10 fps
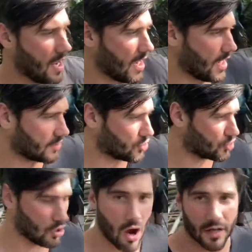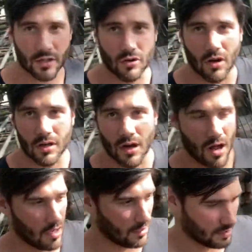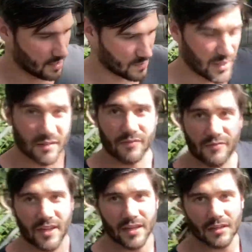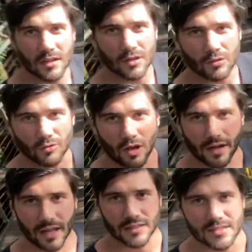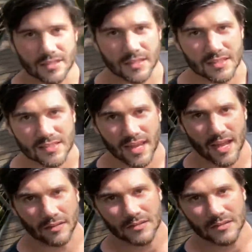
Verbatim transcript: A giant crocodile is being fed right now. Listen to this sound.